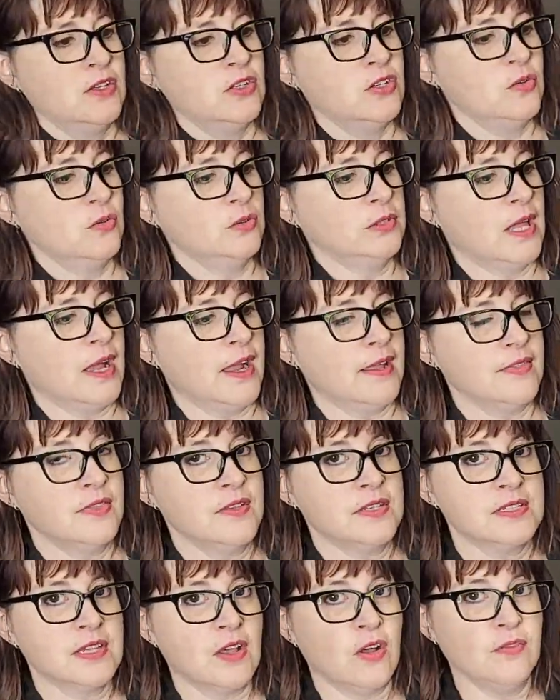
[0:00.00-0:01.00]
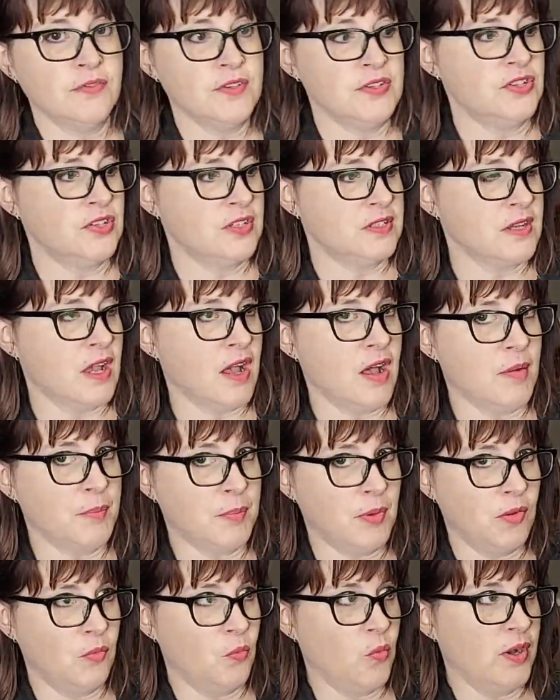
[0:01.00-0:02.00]
you line the selvages up
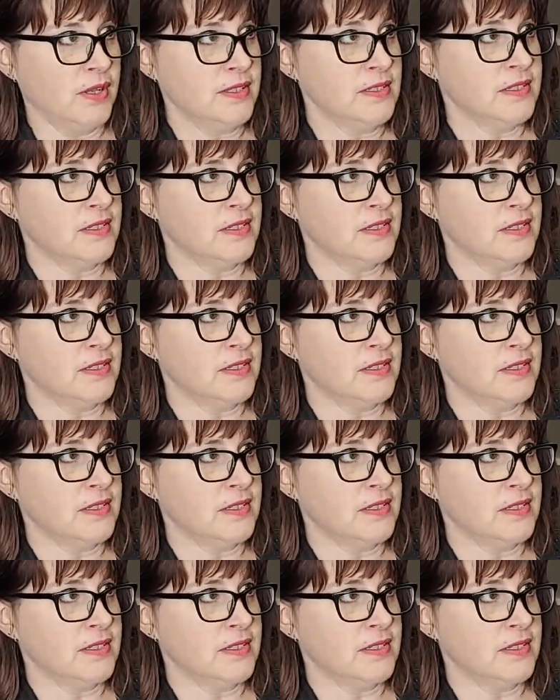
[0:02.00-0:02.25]
on one